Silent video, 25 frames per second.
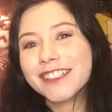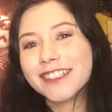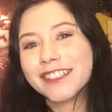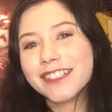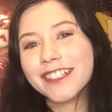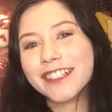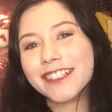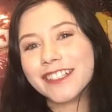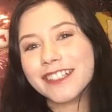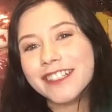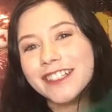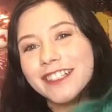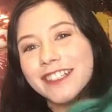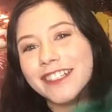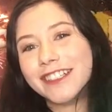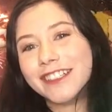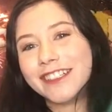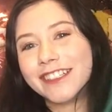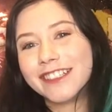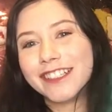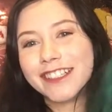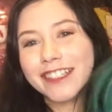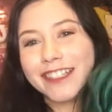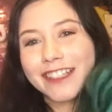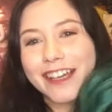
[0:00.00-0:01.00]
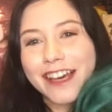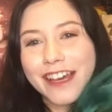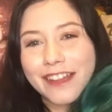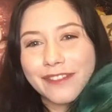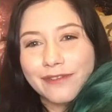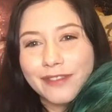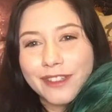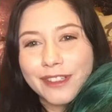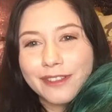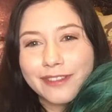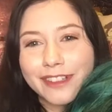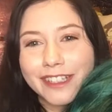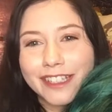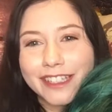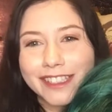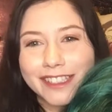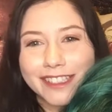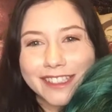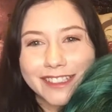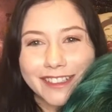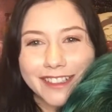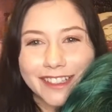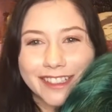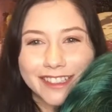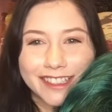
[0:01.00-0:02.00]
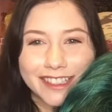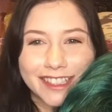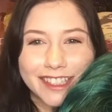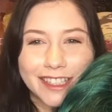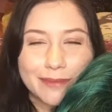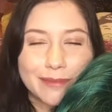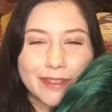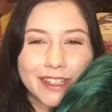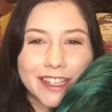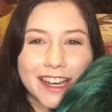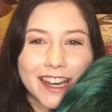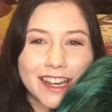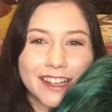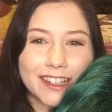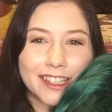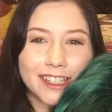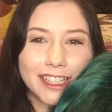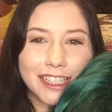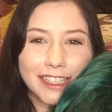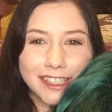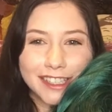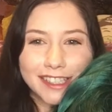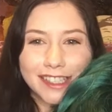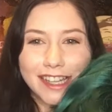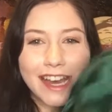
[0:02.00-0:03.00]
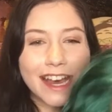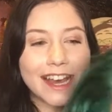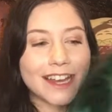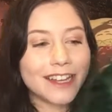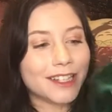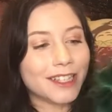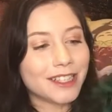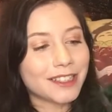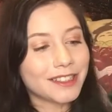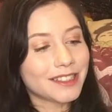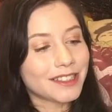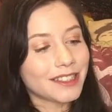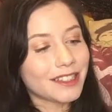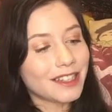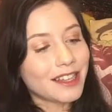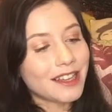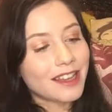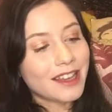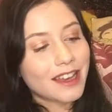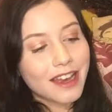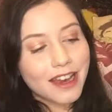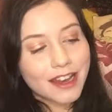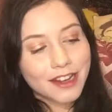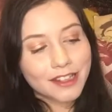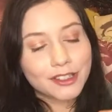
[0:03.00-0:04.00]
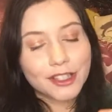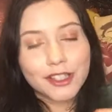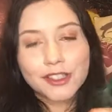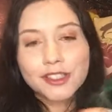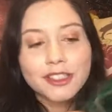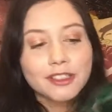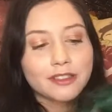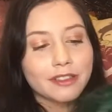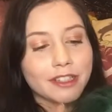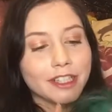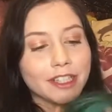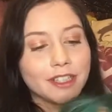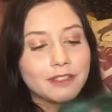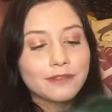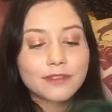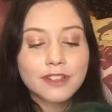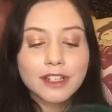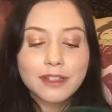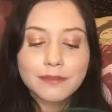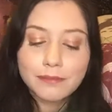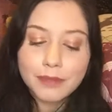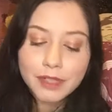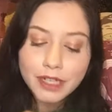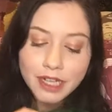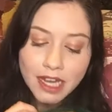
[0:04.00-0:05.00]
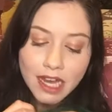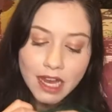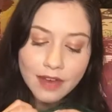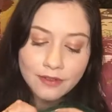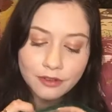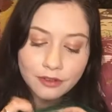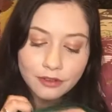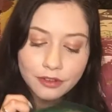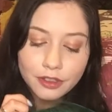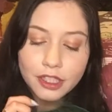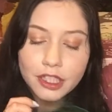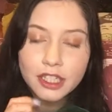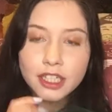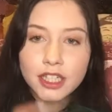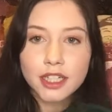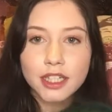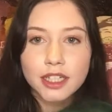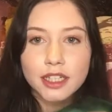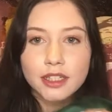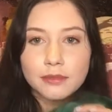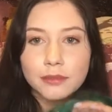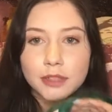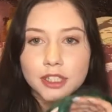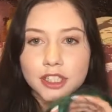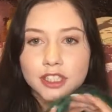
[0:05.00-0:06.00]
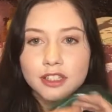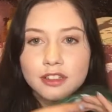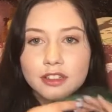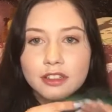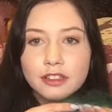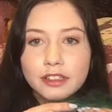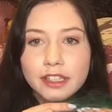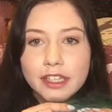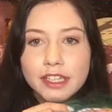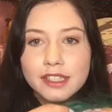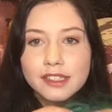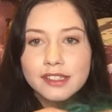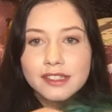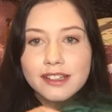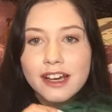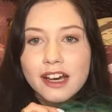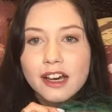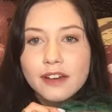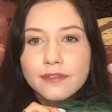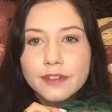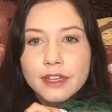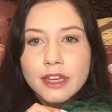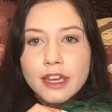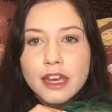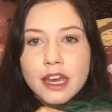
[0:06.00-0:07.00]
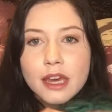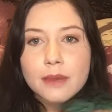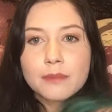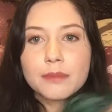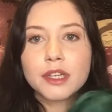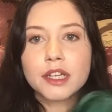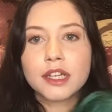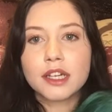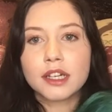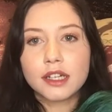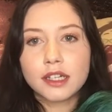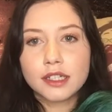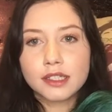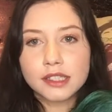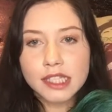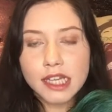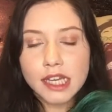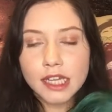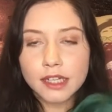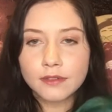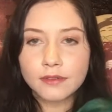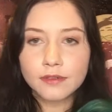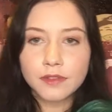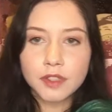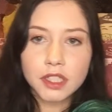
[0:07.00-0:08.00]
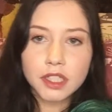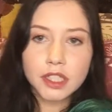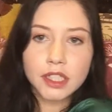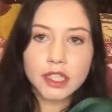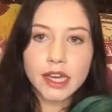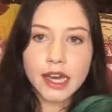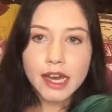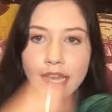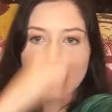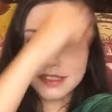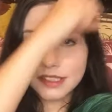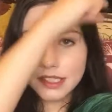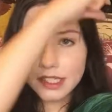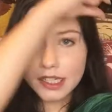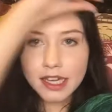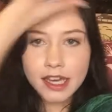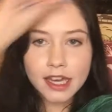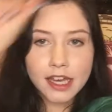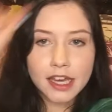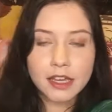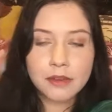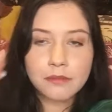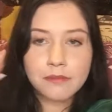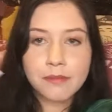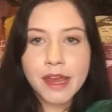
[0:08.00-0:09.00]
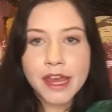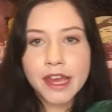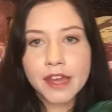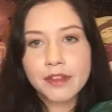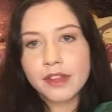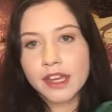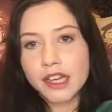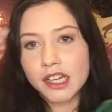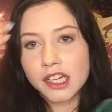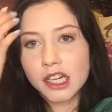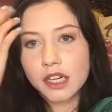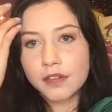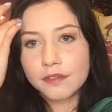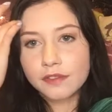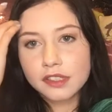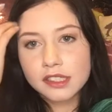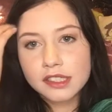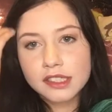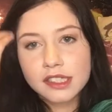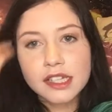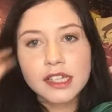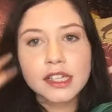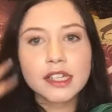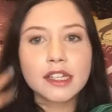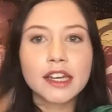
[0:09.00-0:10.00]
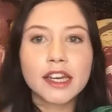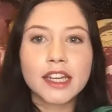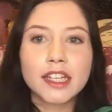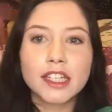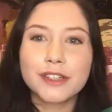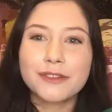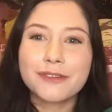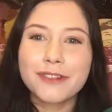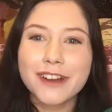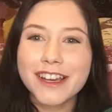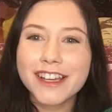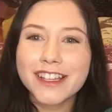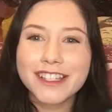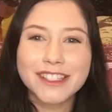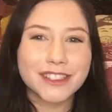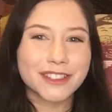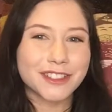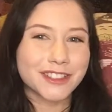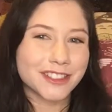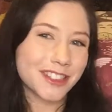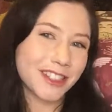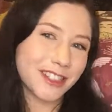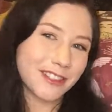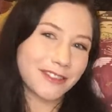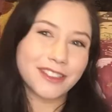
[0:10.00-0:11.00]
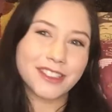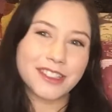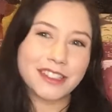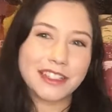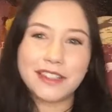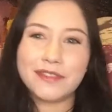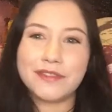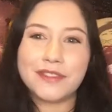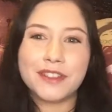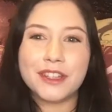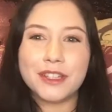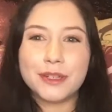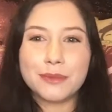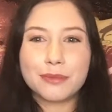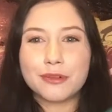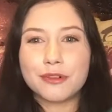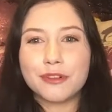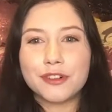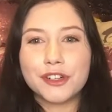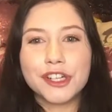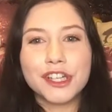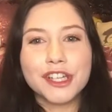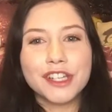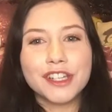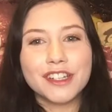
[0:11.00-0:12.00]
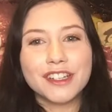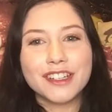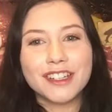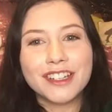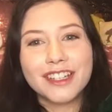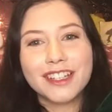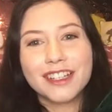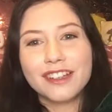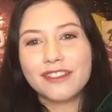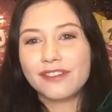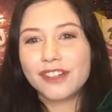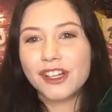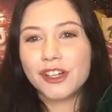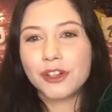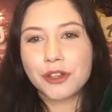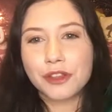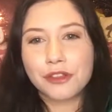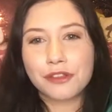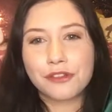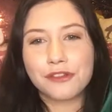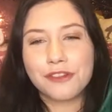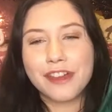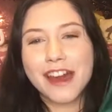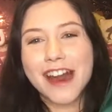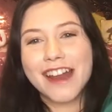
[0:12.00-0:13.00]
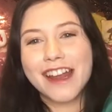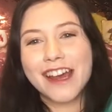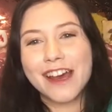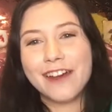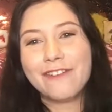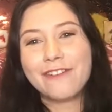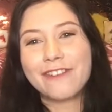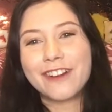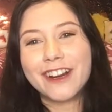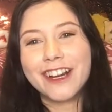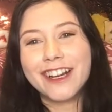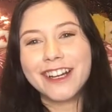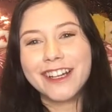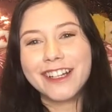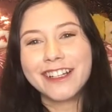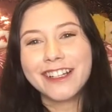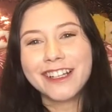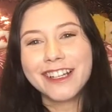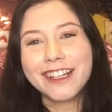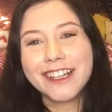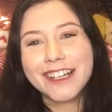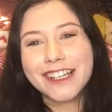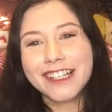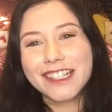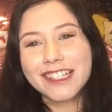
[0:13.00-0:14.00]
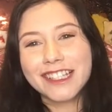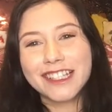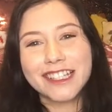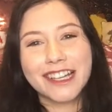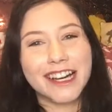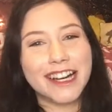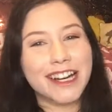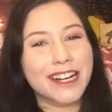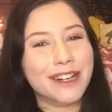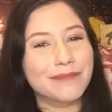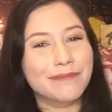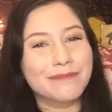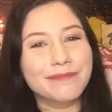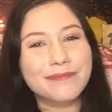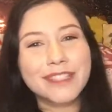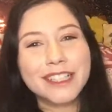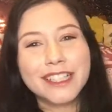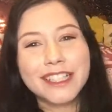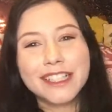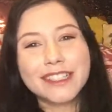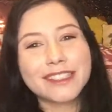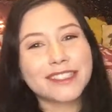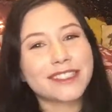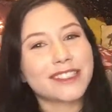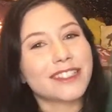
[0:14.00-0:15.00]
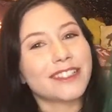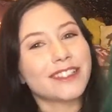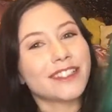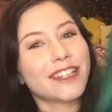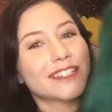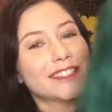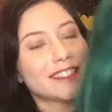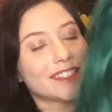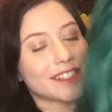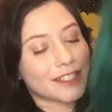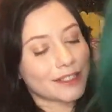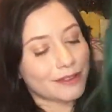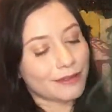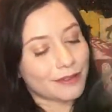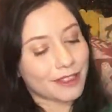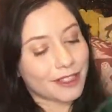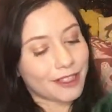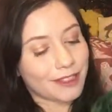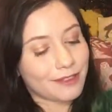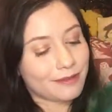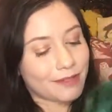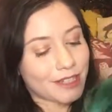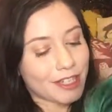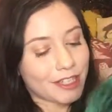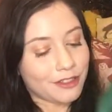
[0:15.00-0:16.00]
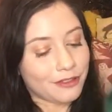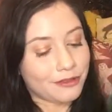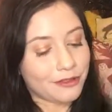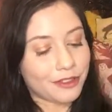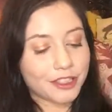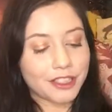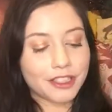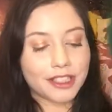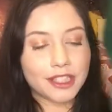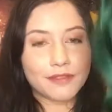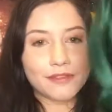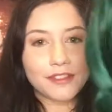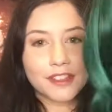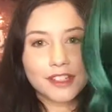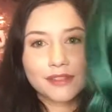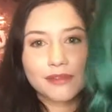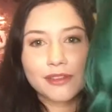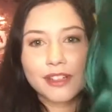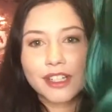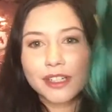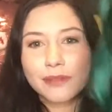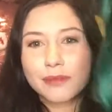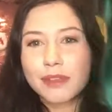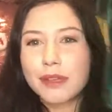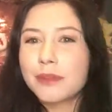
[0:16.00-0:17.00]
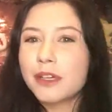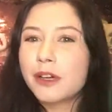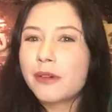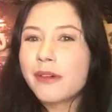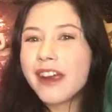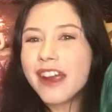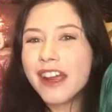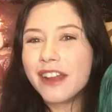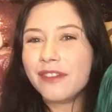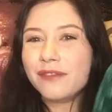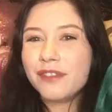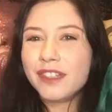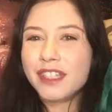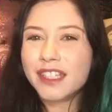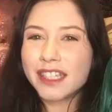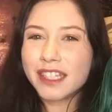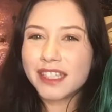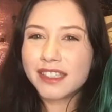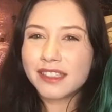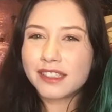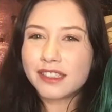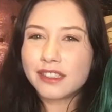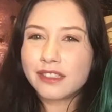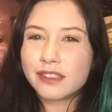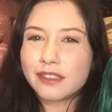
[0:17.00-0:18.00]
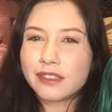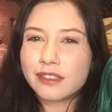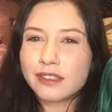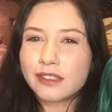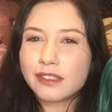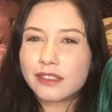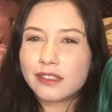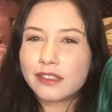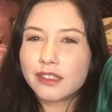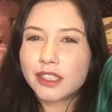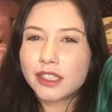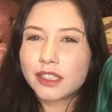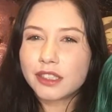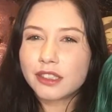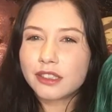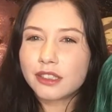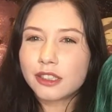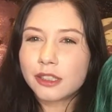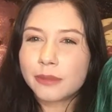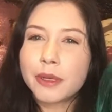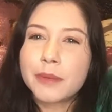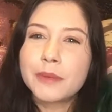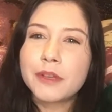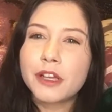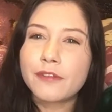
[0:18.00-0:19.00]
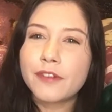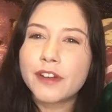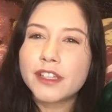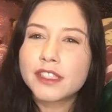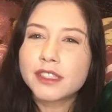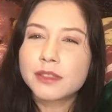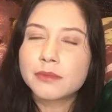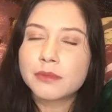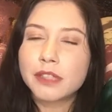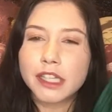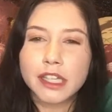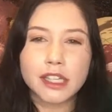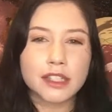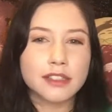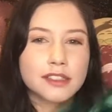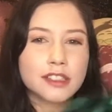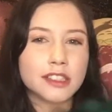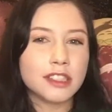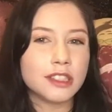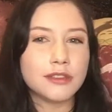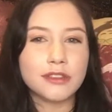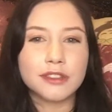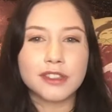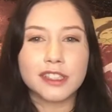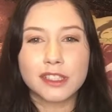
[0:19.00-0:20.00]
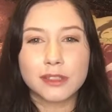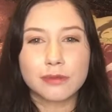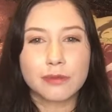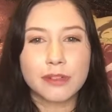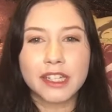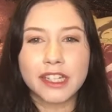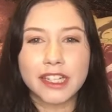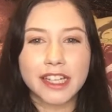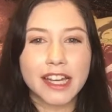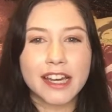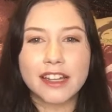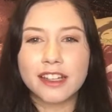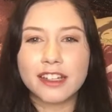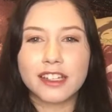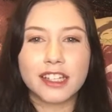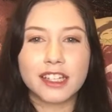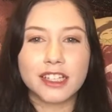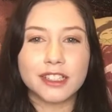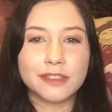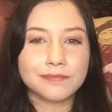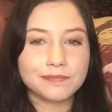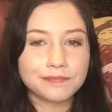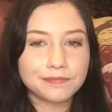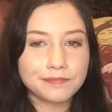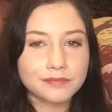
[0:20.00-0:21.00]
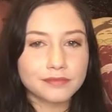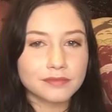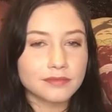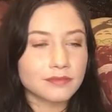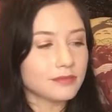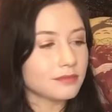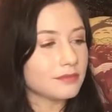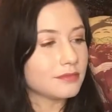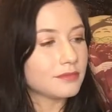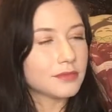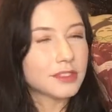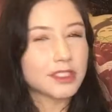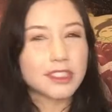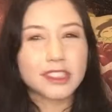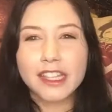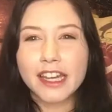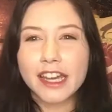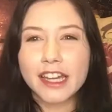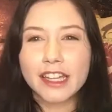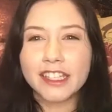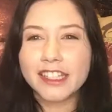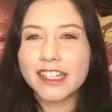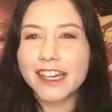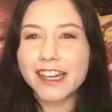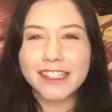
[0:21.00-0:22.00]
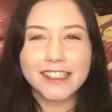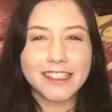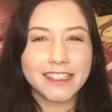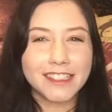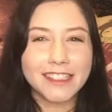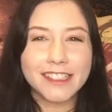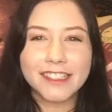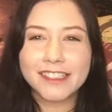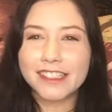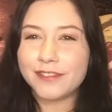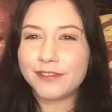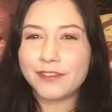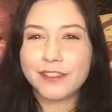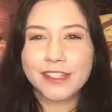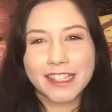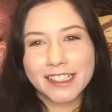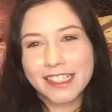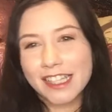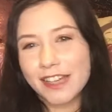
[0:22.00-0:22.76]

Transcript: to turn it into the Envy wig, so I just keep it kind of unstyled and it's also lace front, but I haven't really cut much of the lace off because Envy has like a headband that covers it anyway, so I was like, what's even the point of going through that effort? um, so that's this one. I do really love this wig. Maybe I'll wear Envy again soon. Or maybe I'll find something else to do with this wig, I don't know. Any ideas? If you guys